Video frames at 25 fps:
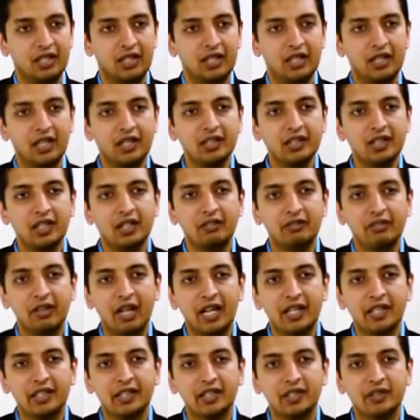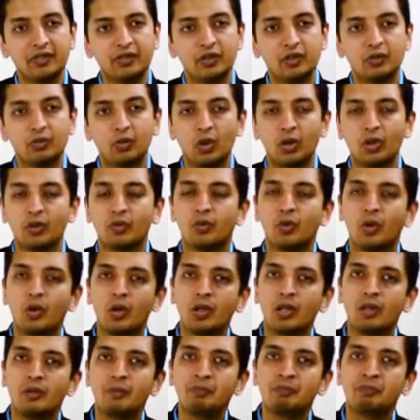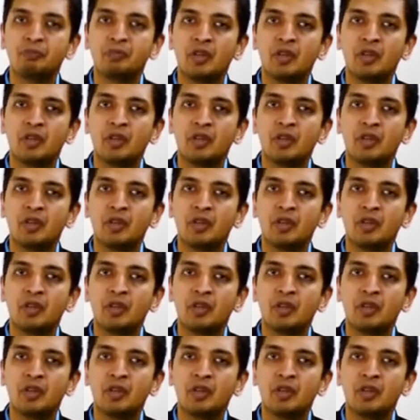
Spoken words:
Another advantage with Waterfall,